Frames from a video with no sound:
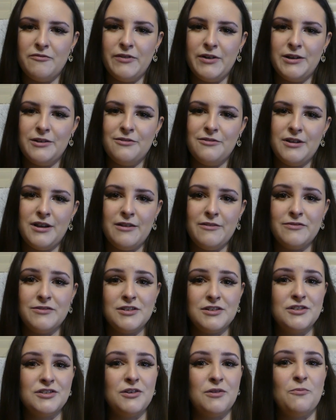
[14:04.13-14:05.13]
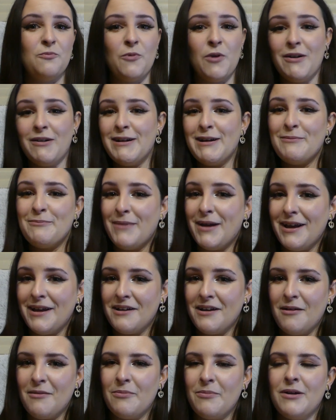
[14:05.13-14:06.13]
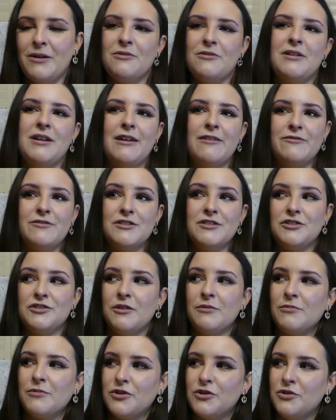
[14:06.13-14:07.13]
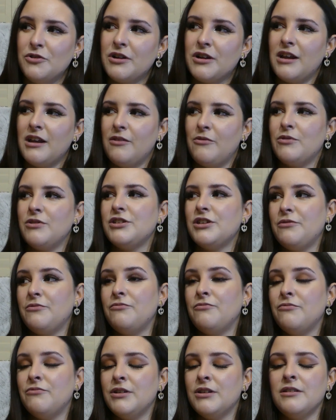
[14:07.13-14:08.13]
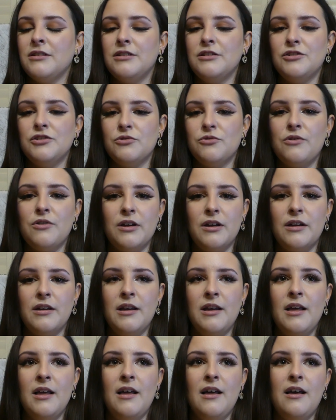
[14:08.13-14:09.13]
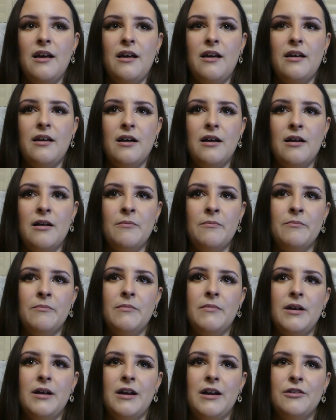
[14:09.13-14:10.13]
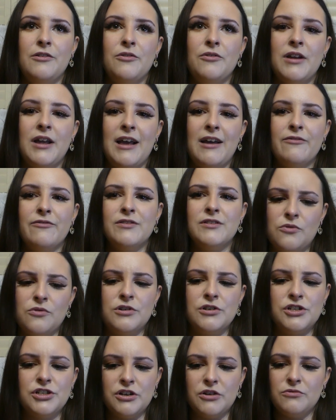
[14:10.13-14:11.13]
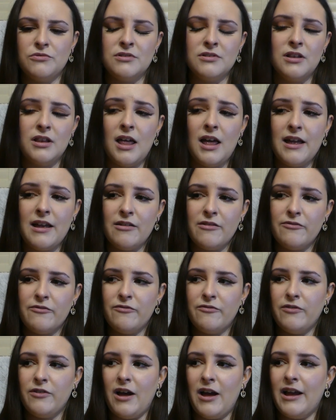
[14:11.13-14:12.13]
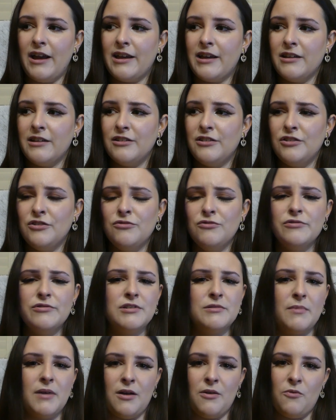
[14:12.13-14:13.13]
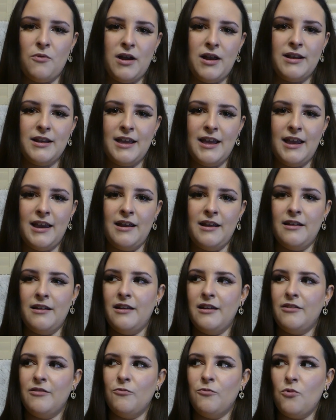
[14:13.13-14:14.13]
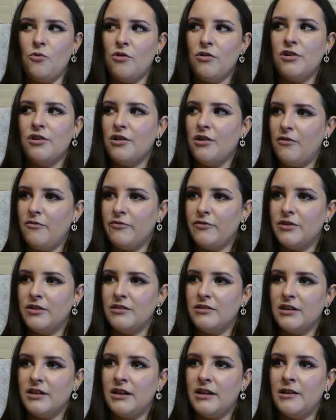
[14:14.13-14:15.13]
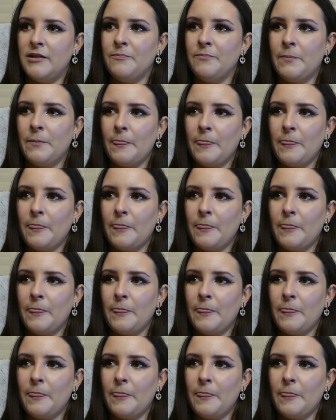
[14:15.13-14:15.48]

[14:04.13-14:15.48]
I don't have to stop wearing makeup. I don't have to stop cooking, which I really enjoy. I don't have to live a sheltered life. I can use my white cane and walk confidently.